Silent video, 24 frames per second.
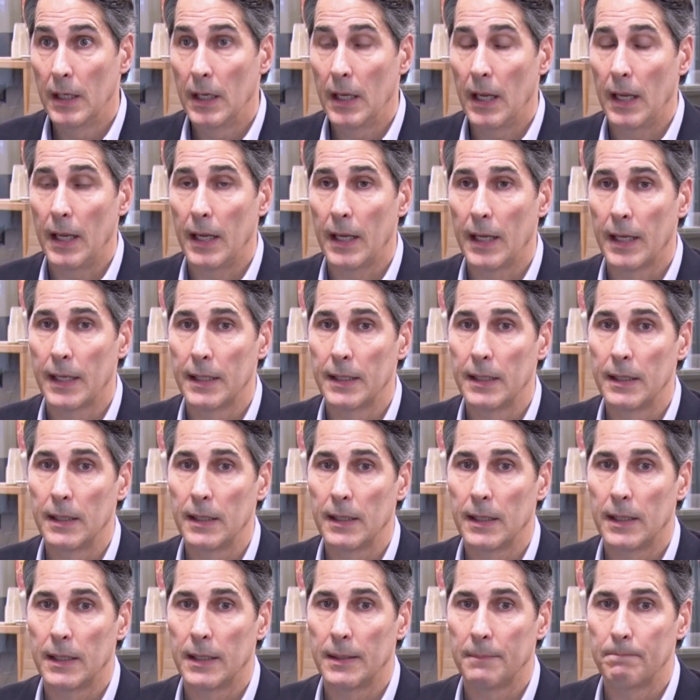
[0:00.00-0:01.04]
And
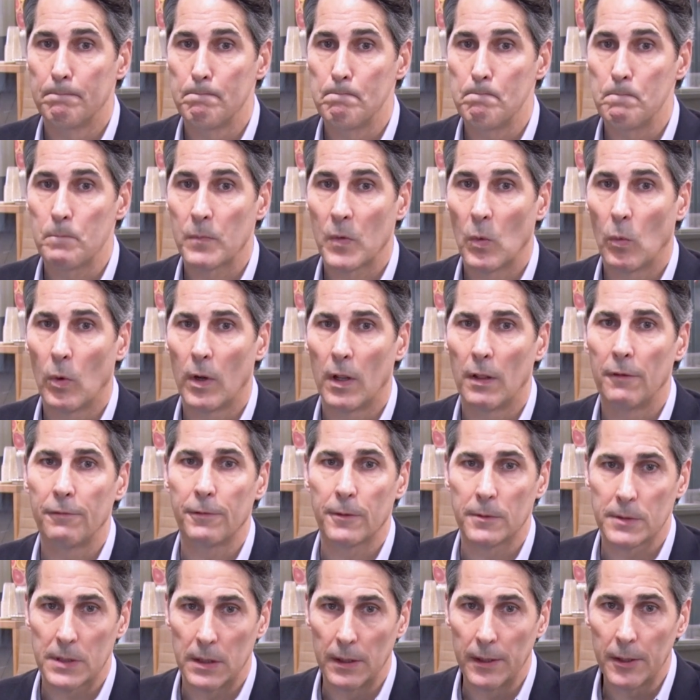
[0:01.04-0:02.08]
one of the
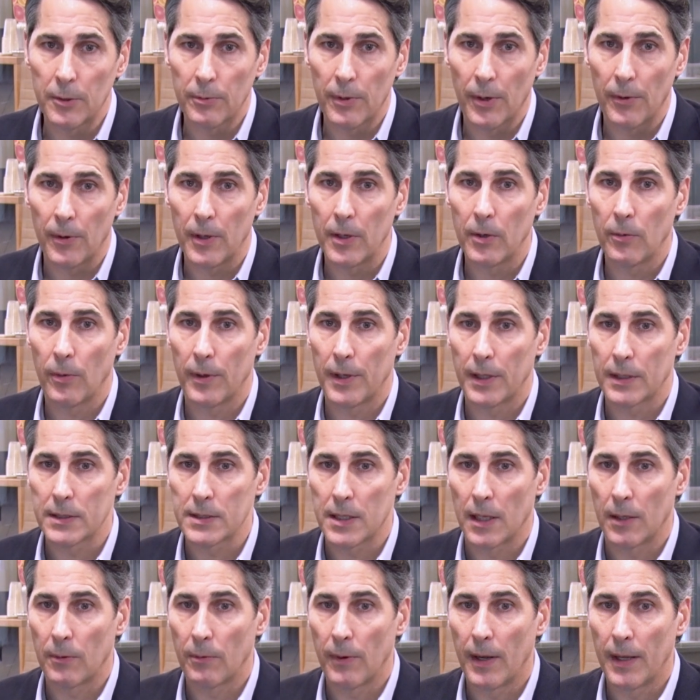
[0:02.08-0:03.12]
first literary critics I
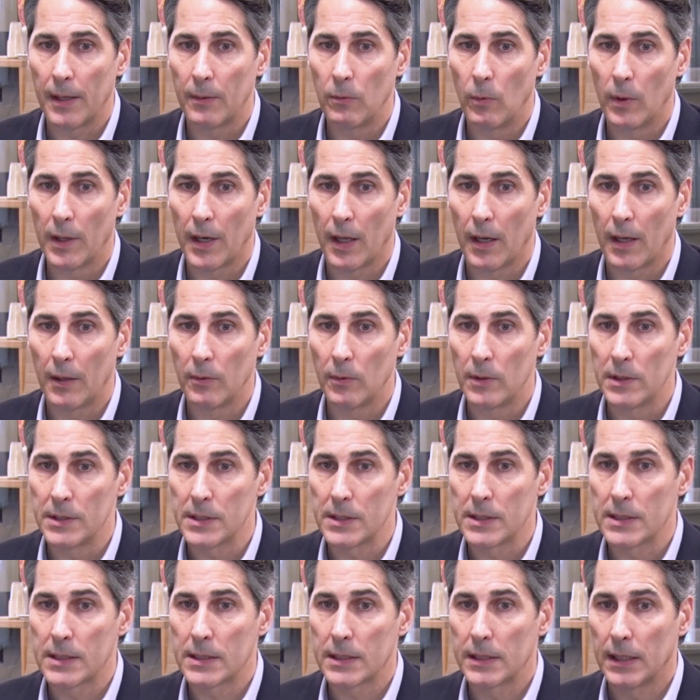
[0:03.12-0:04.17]
read when I
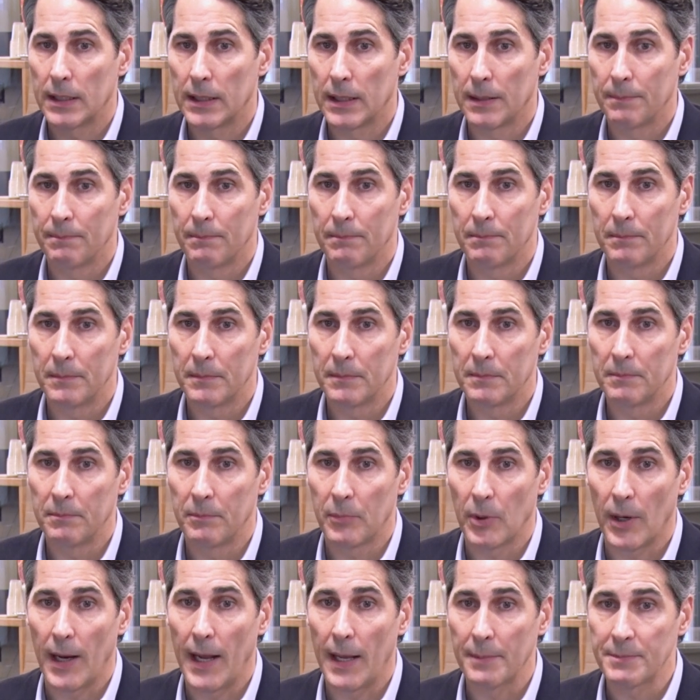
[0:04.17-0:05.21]
was
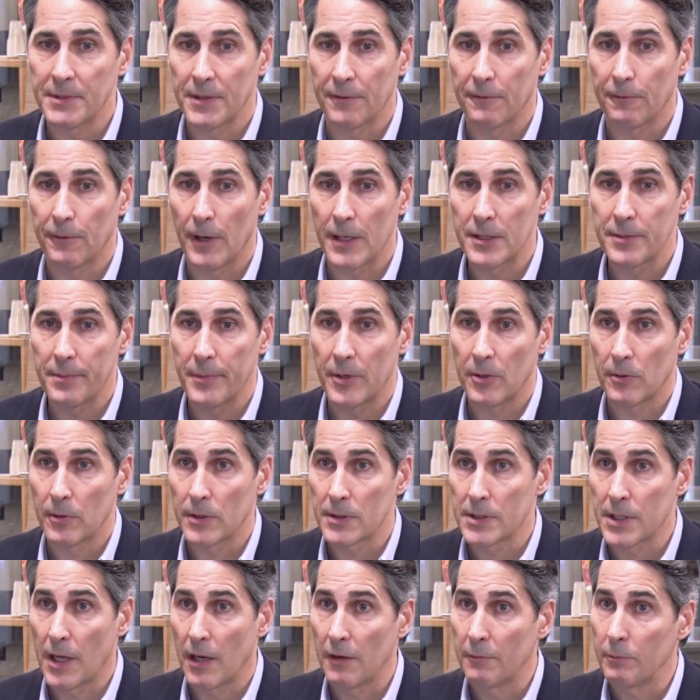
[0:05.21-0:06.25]
perhaps a freshman or a
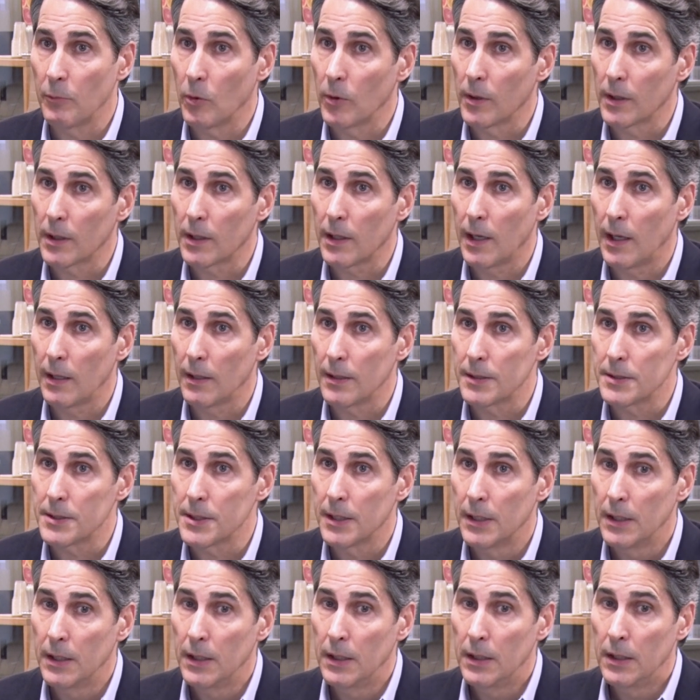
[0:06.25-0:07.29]
sophomore in college
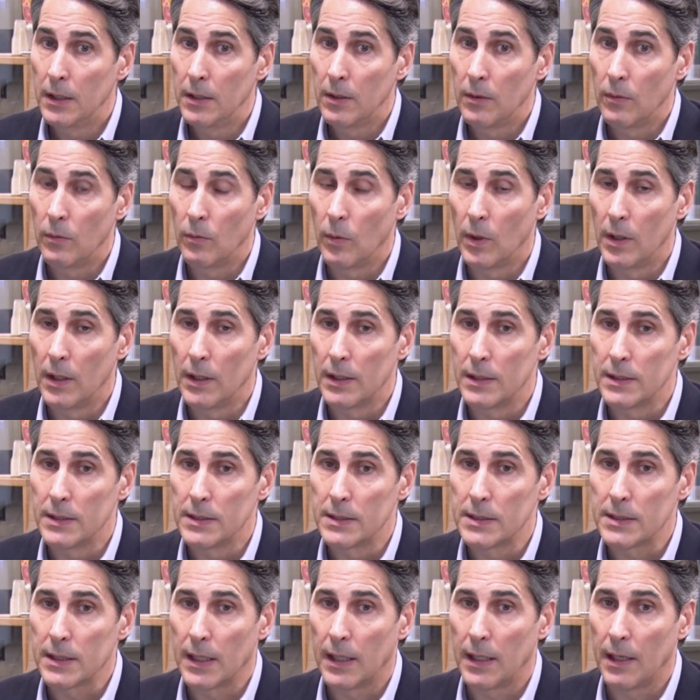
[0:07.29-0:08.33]

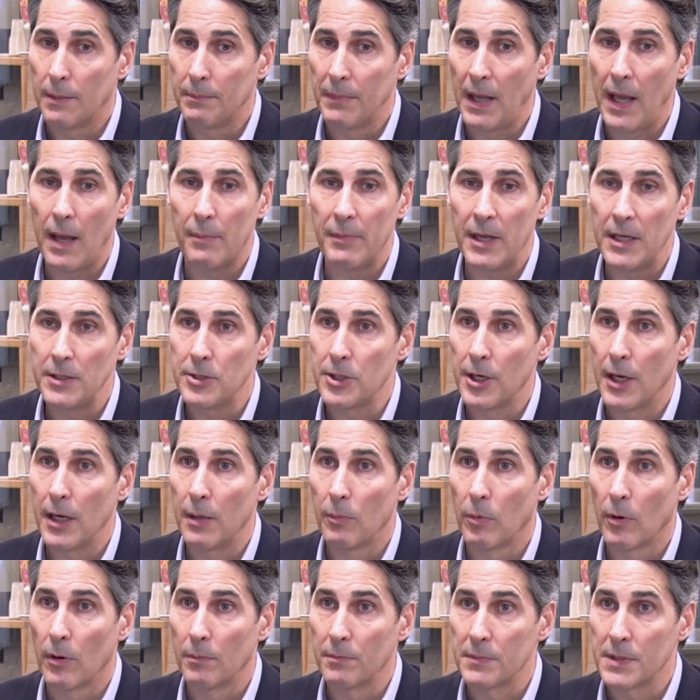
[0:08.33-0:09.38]
was M.H.
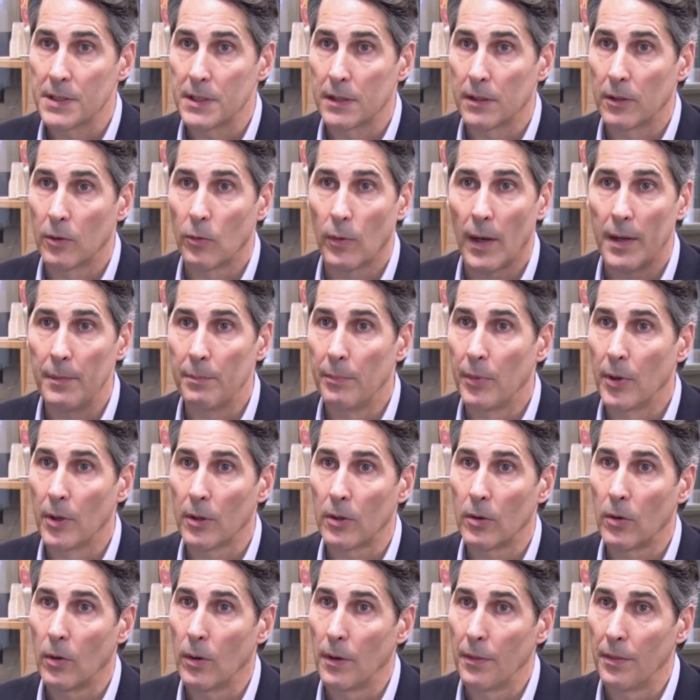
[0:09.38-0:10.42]
Abrams, a great book
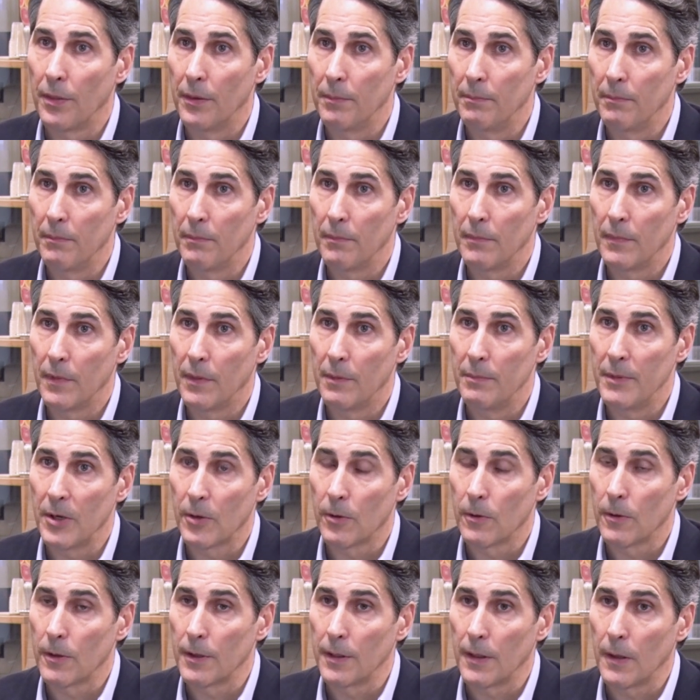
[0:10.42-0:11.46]
called The
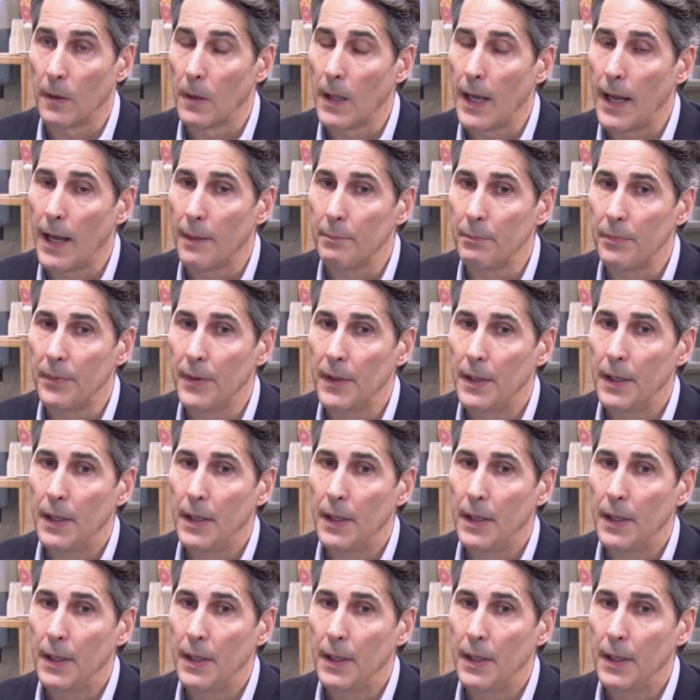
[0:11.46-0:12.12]
Mirror and the Lamp.